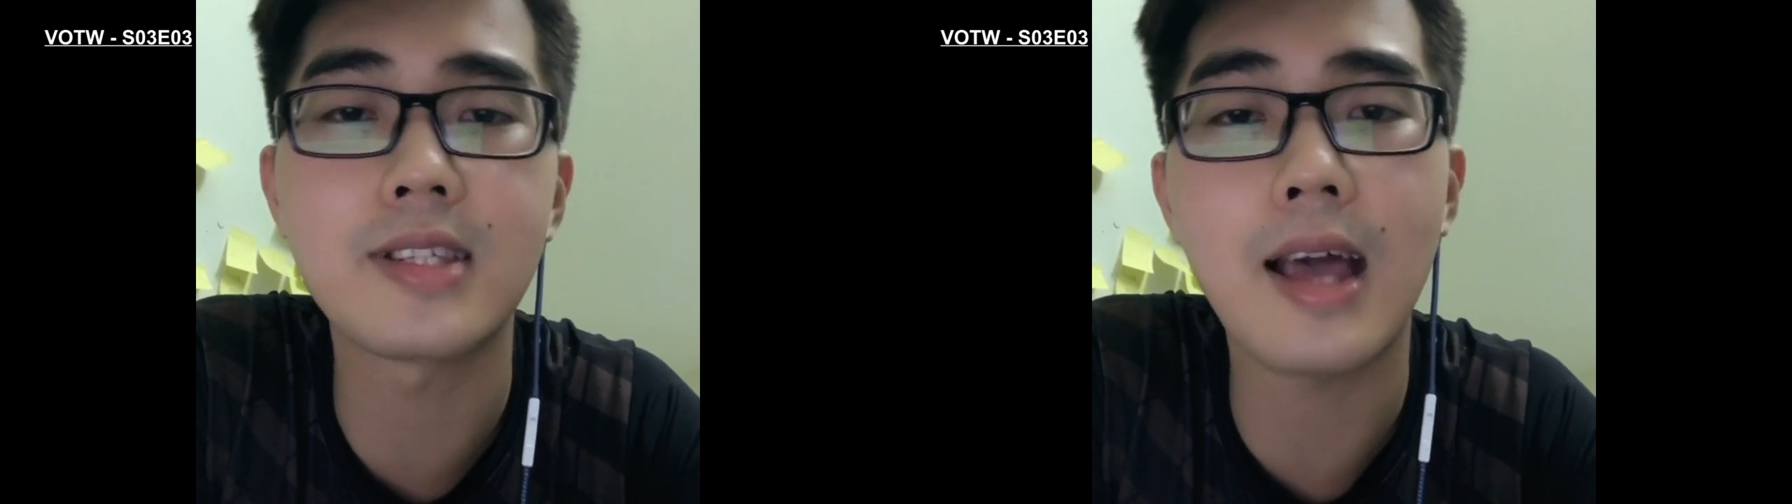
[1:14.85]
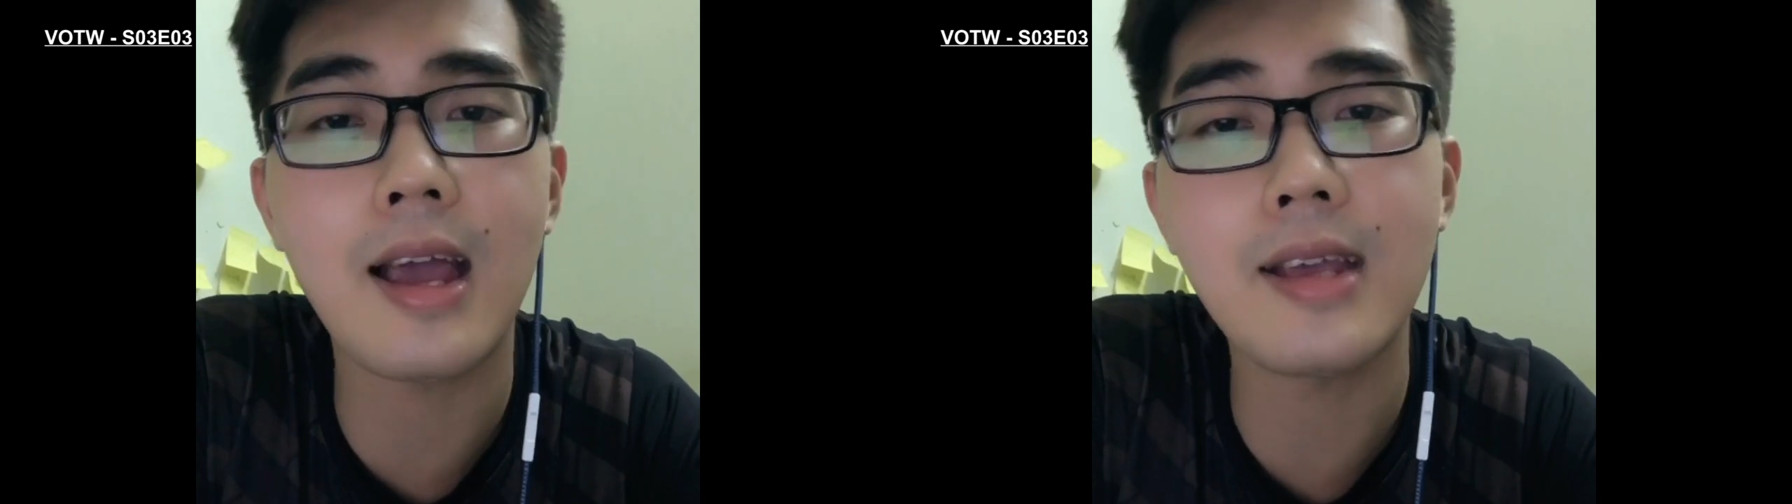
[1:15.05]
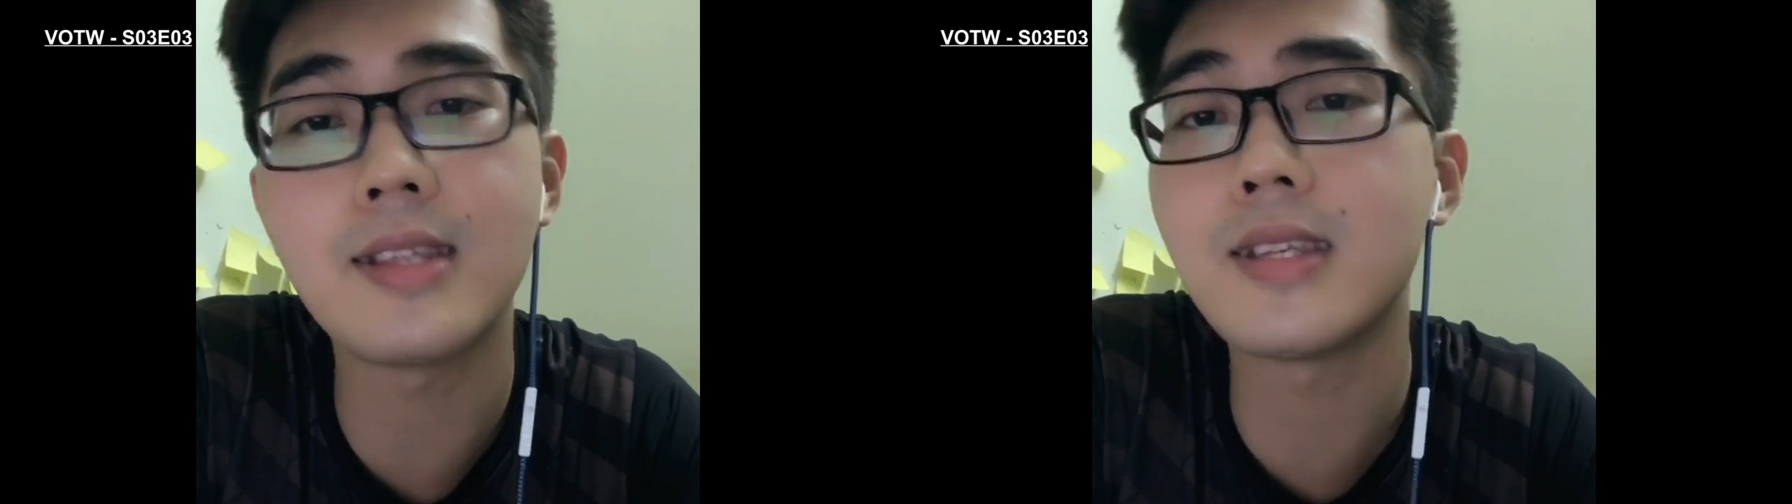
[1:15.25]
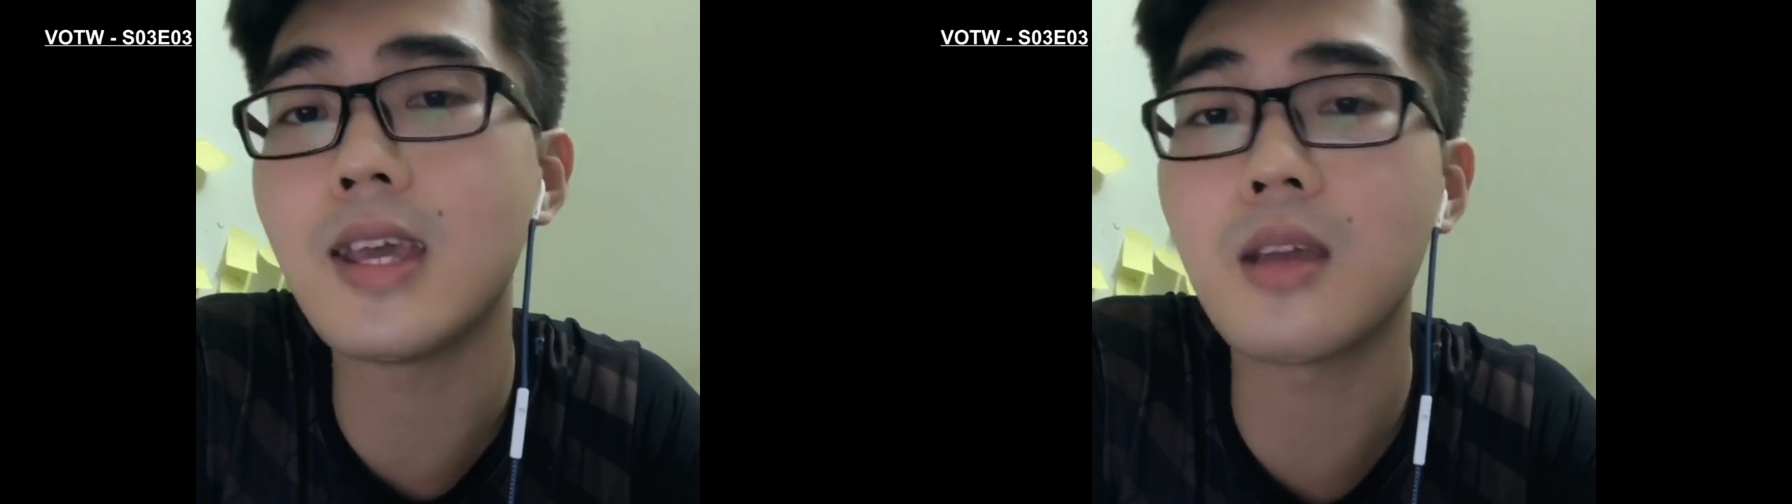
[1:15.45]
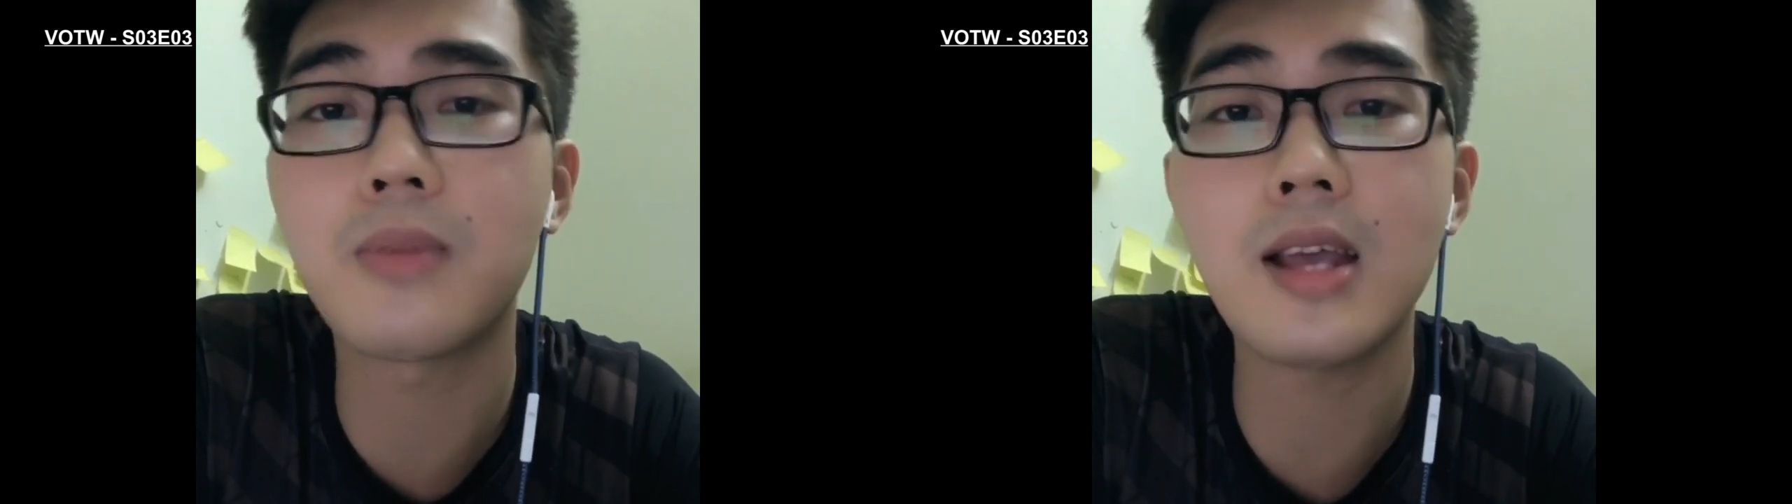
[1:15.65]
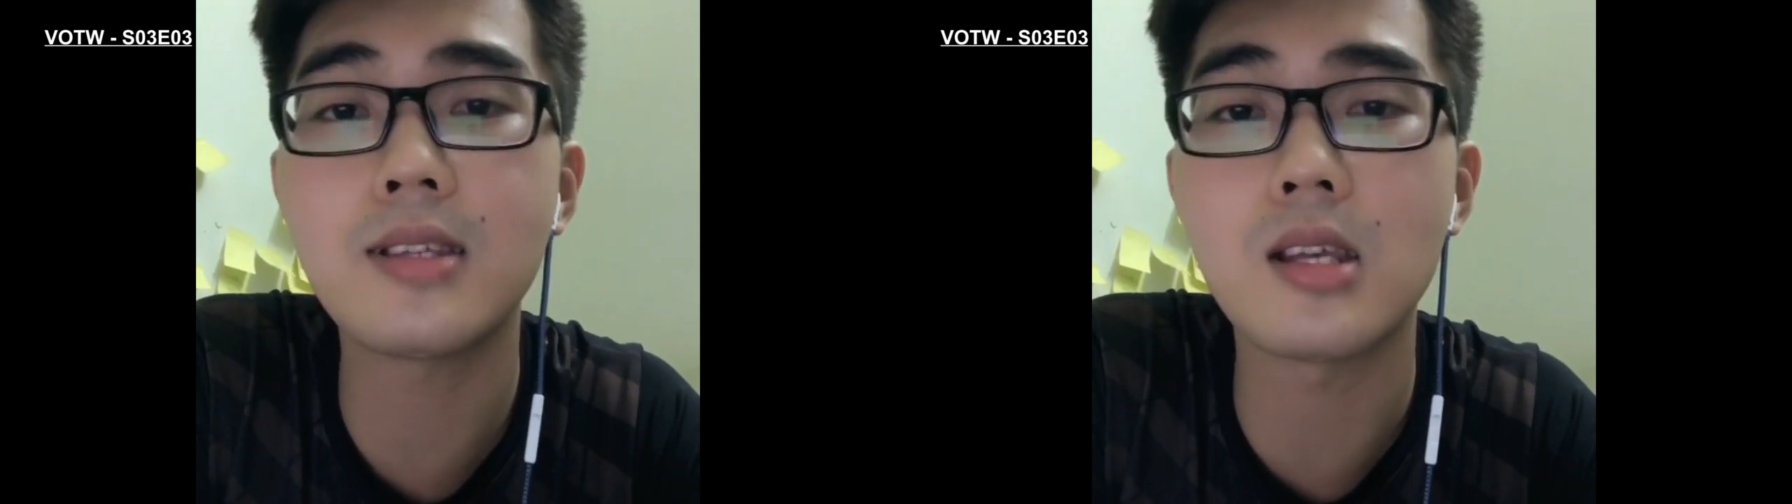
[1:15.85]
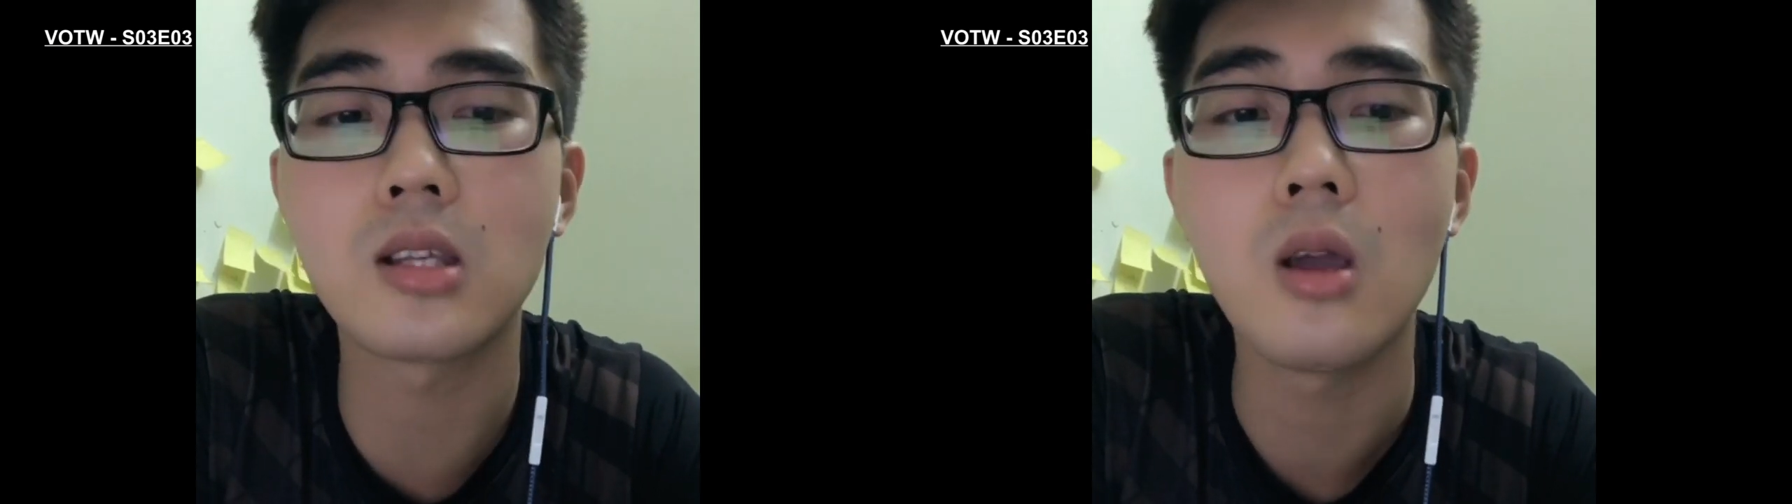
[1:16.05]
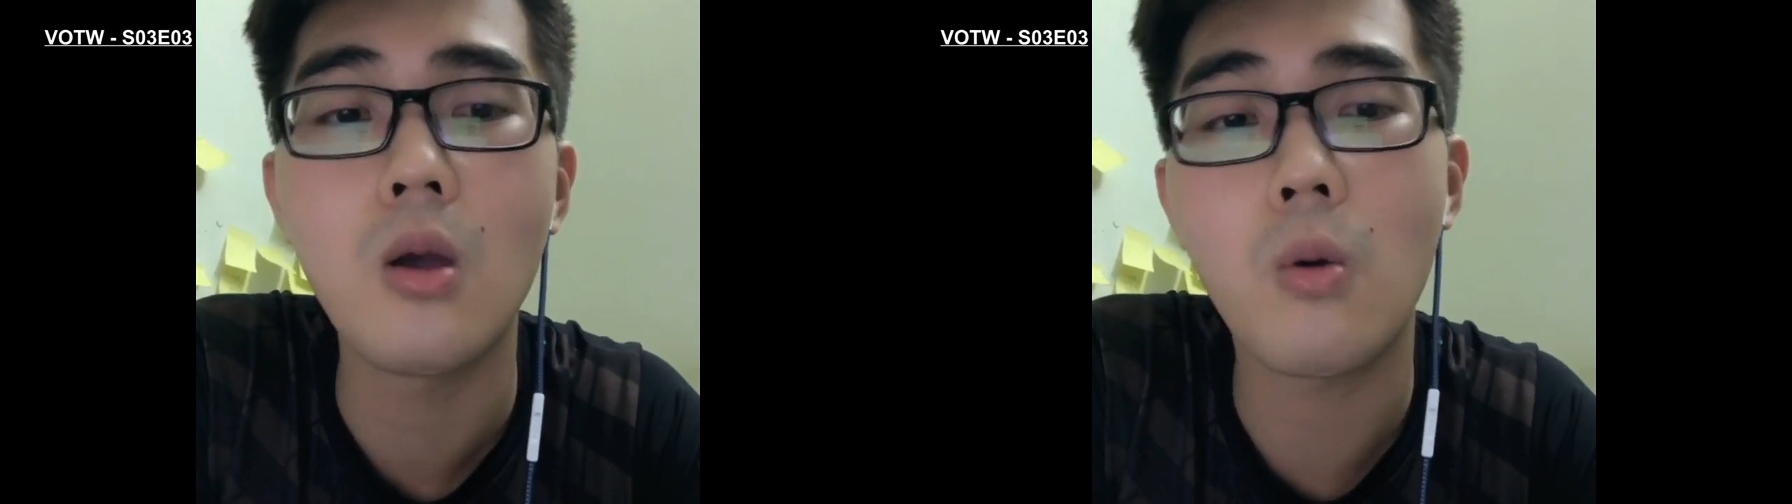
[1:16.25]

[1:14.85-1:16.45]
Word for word: sightseeing places